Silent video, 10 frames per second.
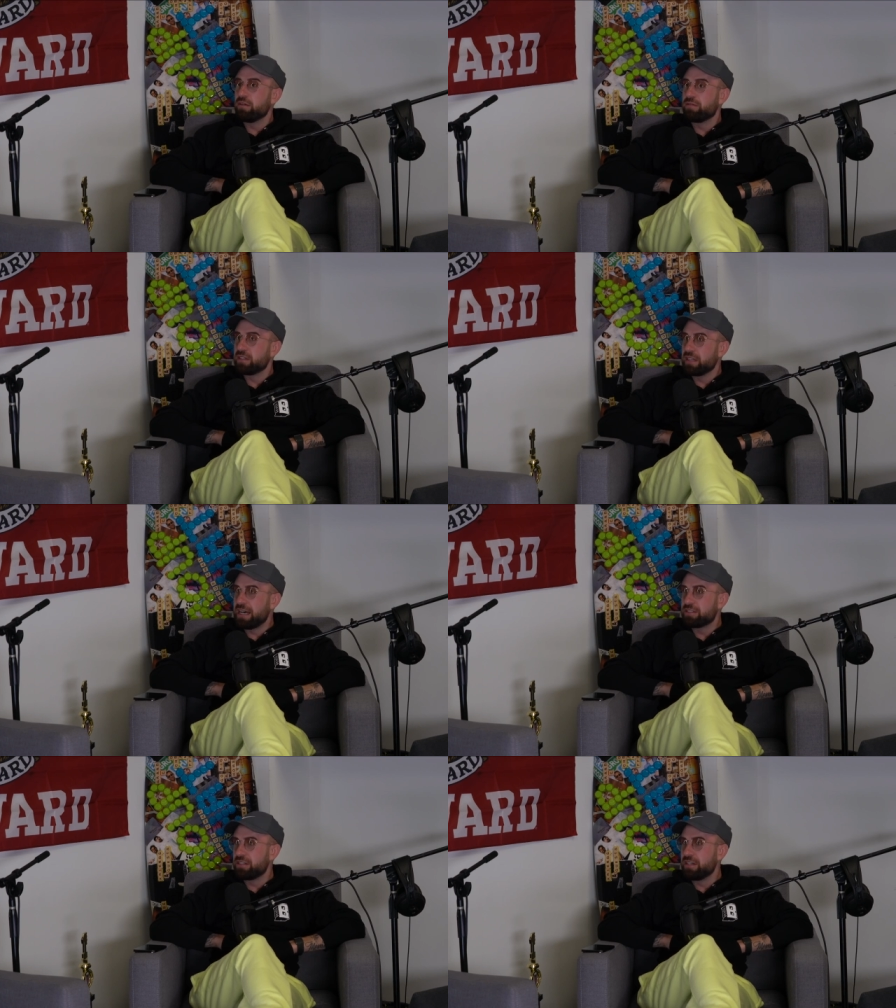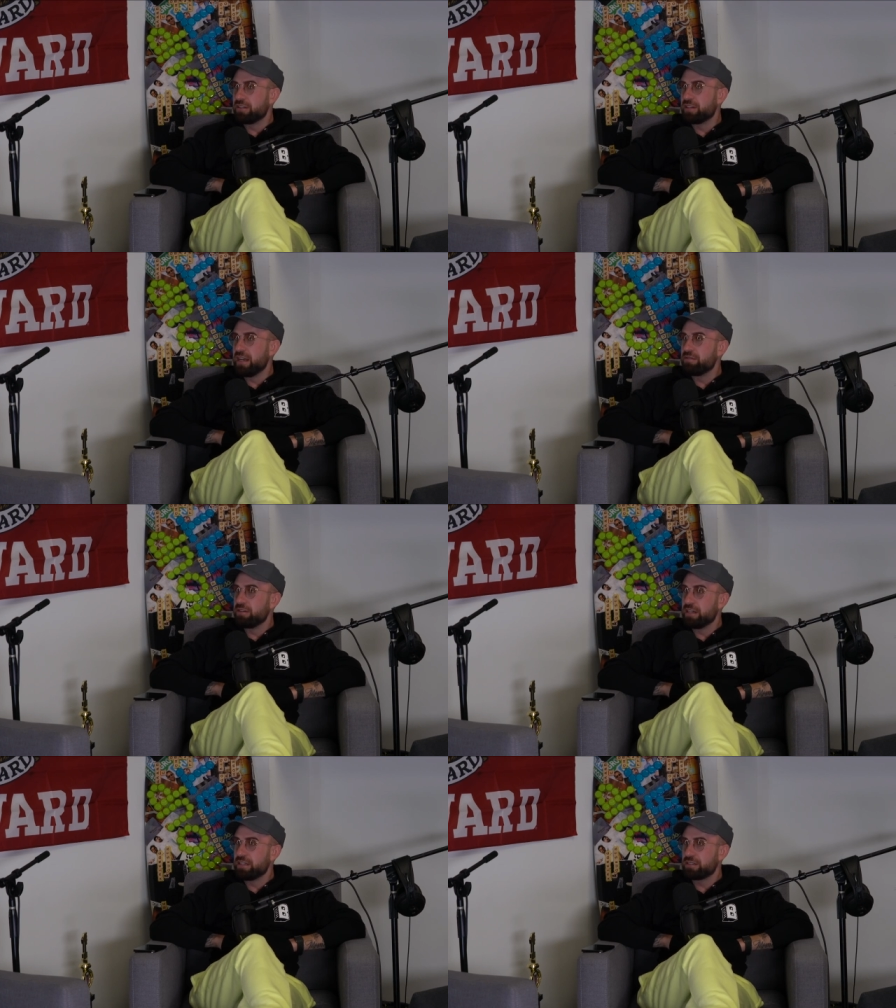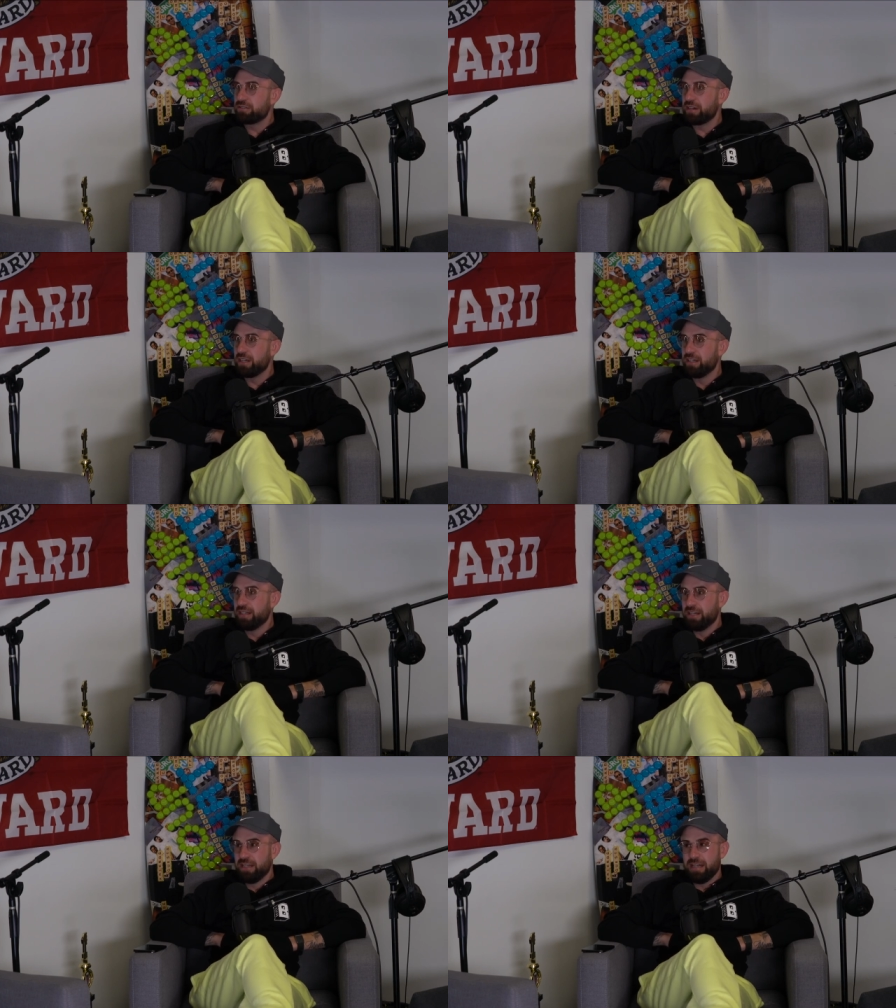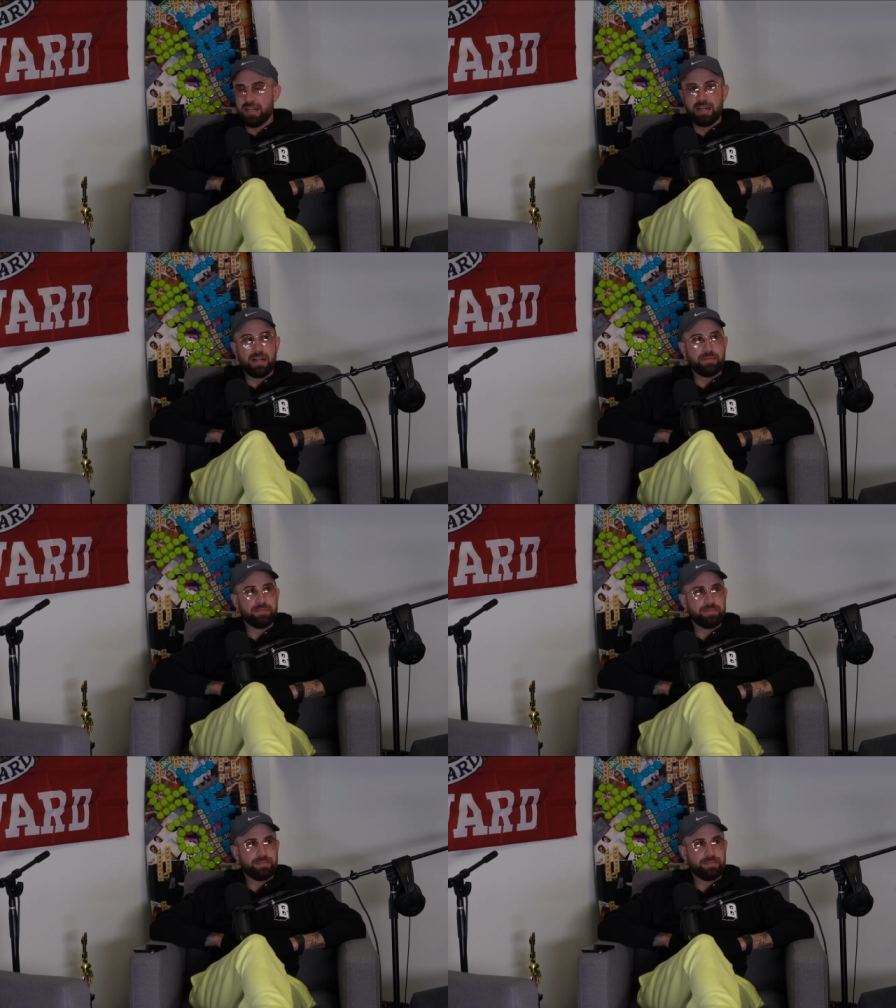over the last year than ever in history. Um,